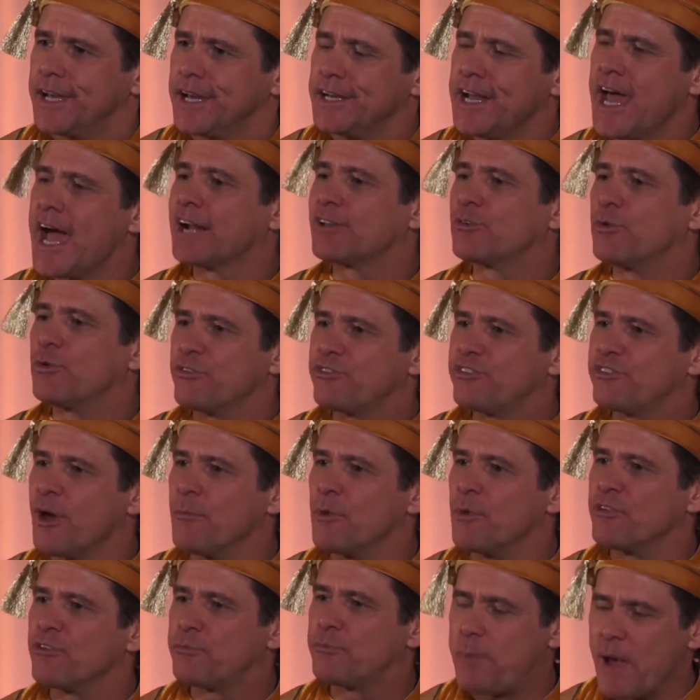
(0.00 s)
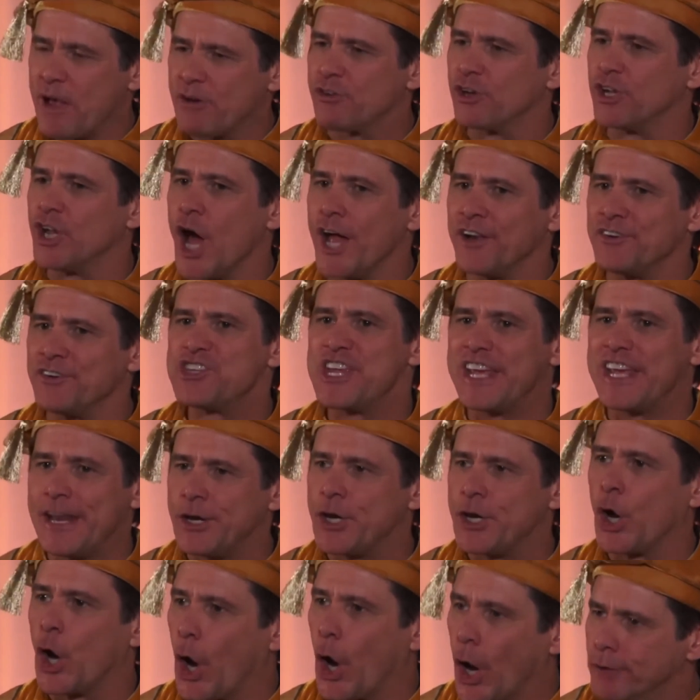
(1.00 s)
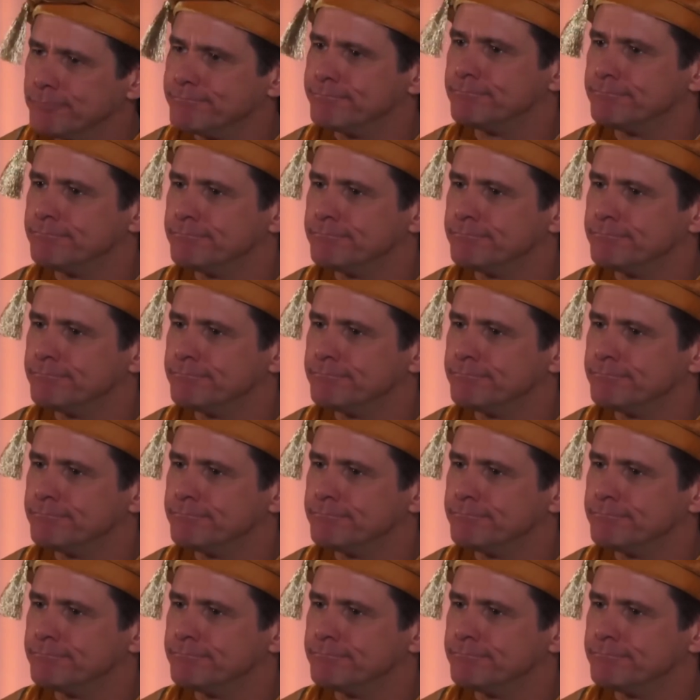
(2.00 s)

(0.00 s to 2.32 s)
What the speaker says: Connect with someone special on Tinder.